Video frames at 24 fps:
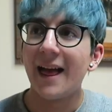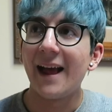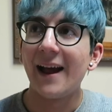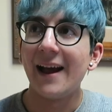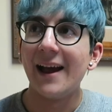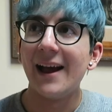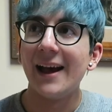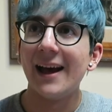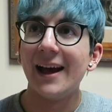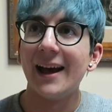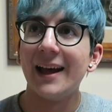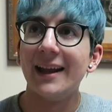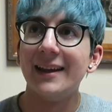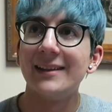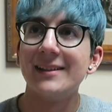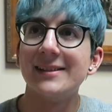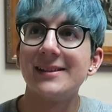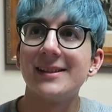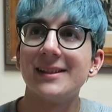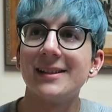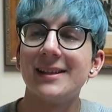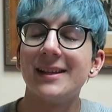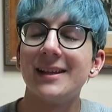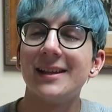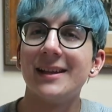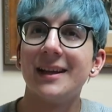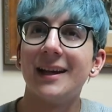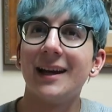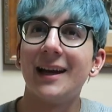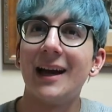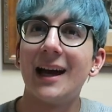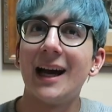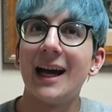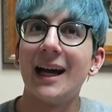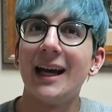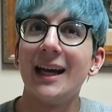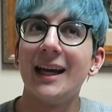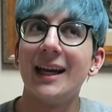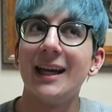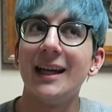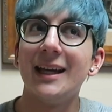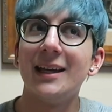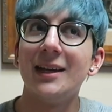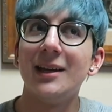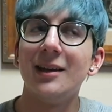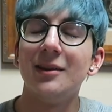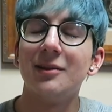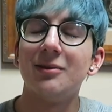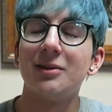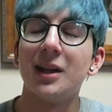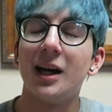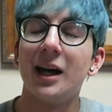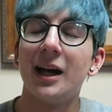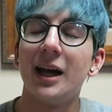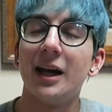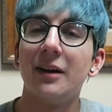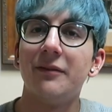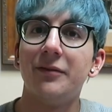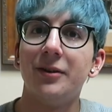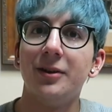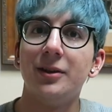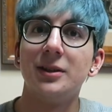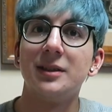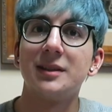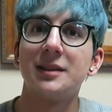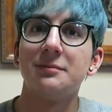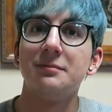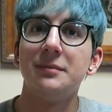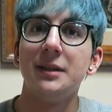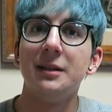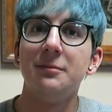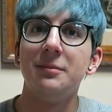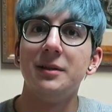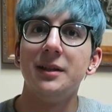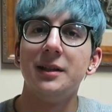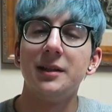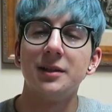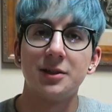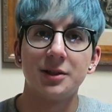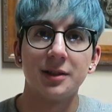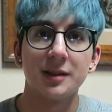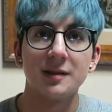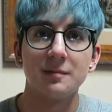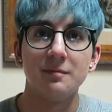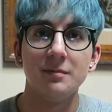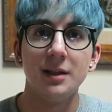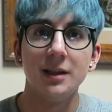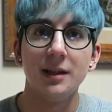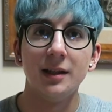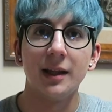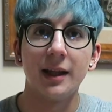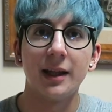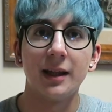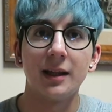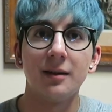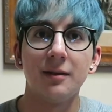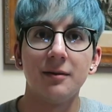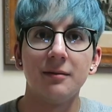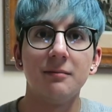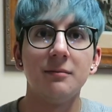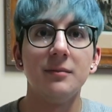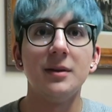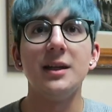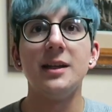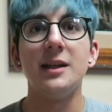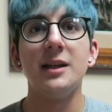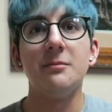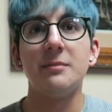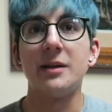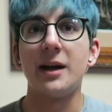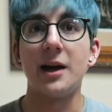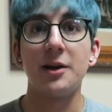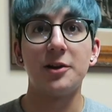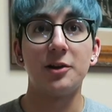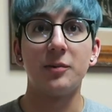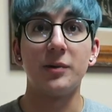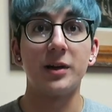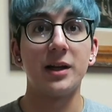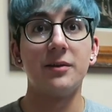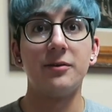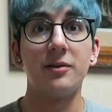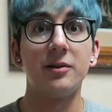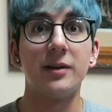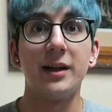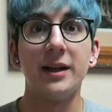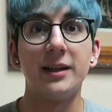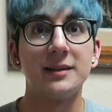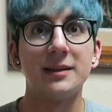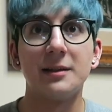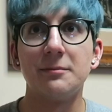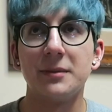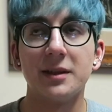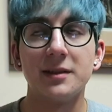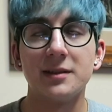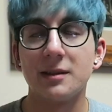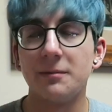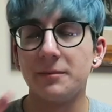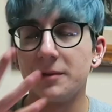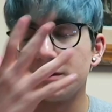And I thought at first maybe it's just me like eating bad or whatever, right? Something.